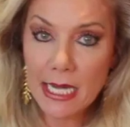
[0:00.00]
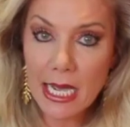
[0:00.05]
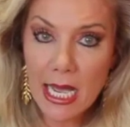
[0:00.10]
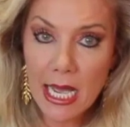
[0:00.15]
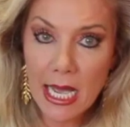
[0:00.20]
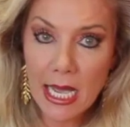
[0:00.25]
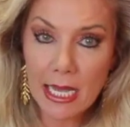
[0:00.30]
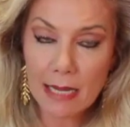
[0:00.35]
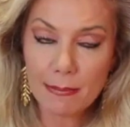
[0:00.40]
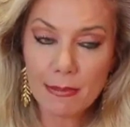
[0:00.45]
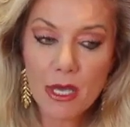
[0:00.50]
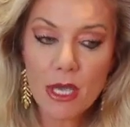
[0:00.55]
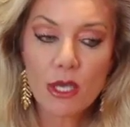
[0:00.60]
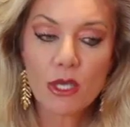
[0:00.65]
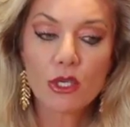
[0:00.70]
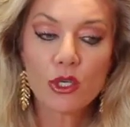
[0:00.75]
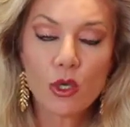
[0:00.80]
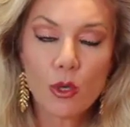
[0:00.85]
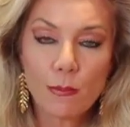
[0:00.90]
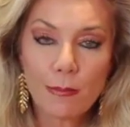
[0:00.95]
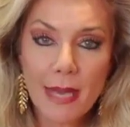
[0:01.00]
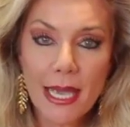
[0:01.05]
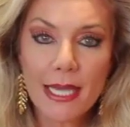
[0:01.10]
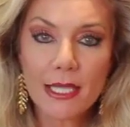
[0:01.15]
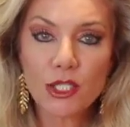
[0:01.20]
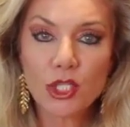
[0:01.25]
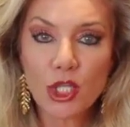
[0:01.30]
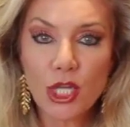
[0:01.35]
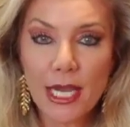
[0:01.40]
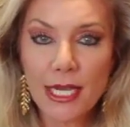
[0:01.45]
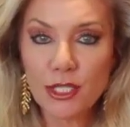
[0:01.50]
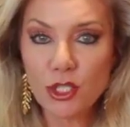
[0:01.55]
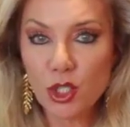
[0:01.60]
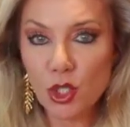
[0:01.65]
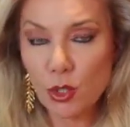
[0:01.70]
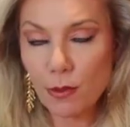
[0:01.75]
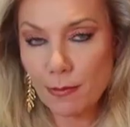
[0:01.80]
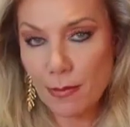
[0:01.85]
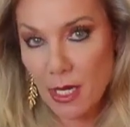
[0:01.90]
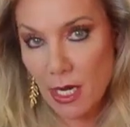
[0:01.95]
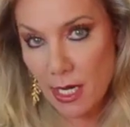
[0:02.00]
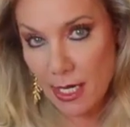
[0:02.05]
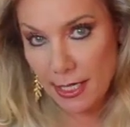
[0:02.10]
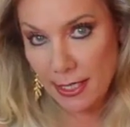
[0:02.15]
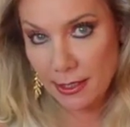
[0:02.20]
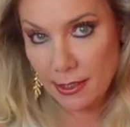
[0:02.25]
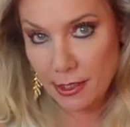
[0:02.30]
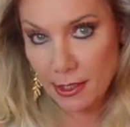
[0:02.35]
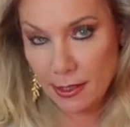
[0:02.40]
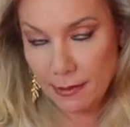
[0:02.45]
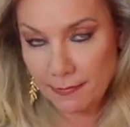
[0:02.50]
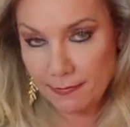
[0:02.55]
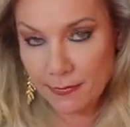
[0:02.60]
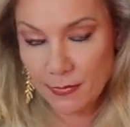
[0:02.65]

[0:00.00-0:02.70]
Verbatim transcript: time you may change your mind.